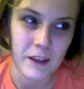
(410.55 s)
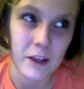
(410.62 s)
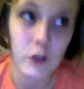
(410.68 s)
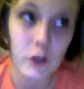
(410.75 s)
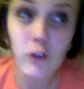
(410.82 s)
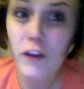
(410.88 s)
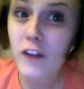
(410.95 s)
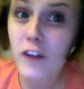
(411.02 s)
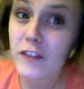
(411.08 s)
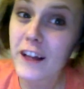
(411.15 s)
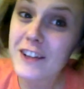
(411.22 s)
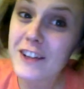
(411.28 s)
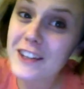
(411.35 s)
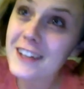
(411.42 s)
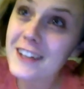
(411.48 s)
you'll find
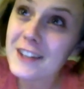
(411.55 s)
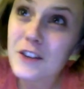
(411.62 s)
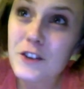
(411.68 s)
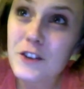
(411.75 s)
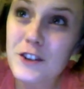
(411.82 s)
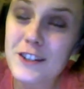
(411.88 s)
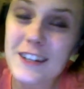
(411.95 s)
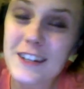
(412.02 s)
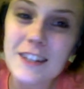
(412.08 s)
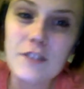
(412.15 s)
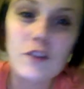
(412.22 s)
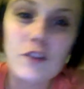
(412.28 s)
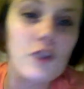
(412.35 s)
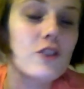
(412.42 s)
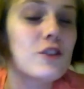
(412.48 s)
flashlights under your seats if
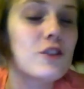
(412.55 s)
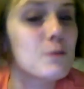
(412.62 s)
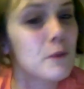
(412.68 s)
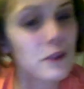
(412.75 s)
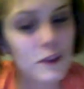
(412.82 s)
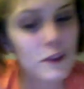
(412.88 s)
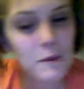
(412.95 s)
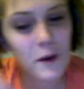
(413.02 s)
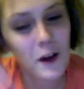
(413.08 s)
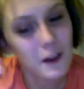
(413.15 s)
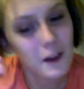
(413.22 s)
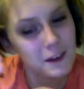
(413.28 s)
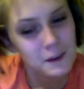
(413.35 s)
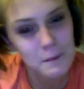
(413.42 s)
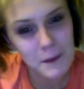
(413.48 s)
you could just put them
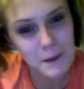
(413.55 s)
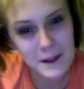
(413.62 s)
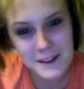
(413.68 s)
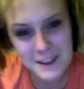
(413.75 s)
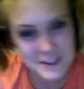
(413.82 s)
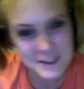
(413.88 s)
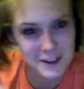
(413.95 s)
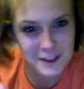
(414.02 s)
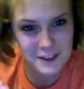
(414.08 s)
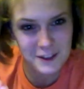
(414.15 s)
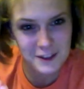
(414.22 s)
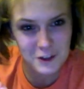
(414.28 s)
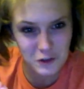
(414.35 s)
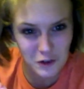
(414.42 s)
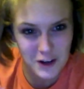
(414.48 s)
on, the button is on the
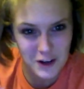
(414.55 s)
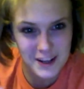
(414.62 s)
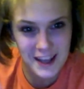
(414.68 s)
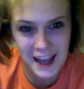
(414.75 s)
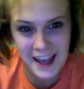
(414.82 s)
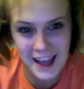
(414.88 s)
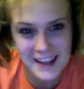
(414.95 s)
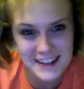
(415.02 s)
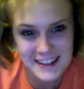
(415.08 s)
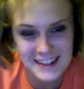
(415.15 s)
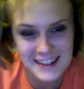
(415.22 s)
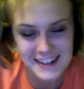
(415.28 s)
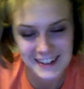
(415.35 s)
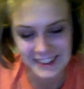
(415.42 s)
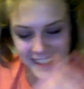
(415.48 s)
string end,
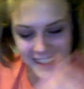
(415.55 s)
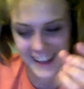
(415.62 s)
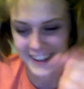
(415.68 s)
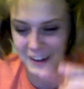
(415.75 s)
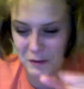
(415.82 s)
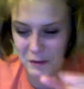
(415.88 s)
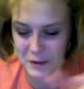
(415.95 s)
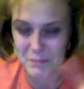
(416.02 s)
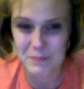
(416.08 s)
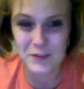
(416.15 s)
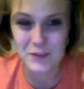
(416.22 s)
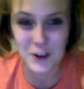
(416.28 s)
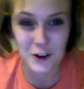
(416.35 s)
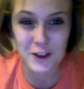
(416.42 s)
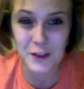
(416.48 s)
and like we
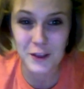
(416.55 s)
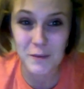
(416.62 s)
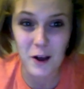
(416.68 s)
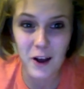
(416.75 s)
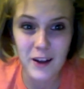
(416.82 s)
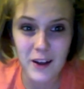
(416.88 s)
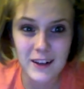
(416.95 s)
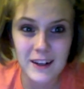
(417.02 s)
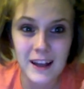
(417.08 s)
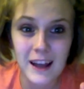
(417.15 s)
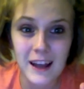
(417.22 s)
turned them on,